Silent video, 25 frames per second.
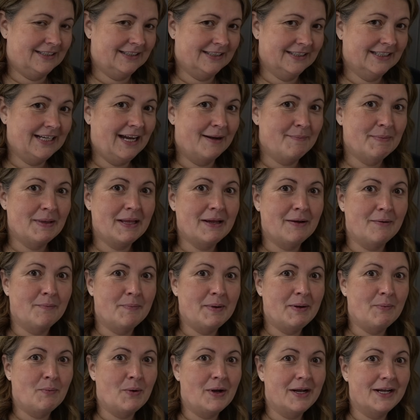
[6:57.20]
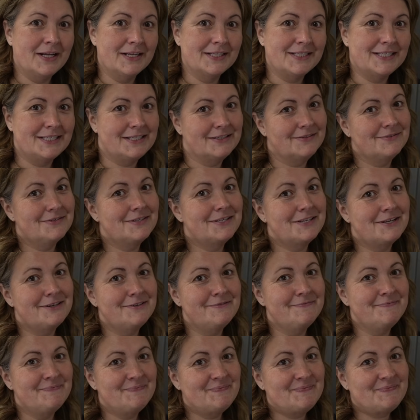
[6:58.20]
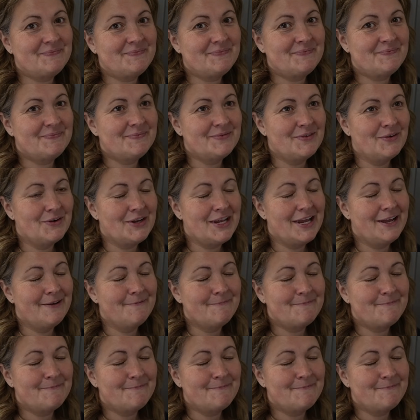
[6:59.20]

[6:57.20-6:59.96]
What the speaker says: Yeah, I'm a little bit wired still, so not yet.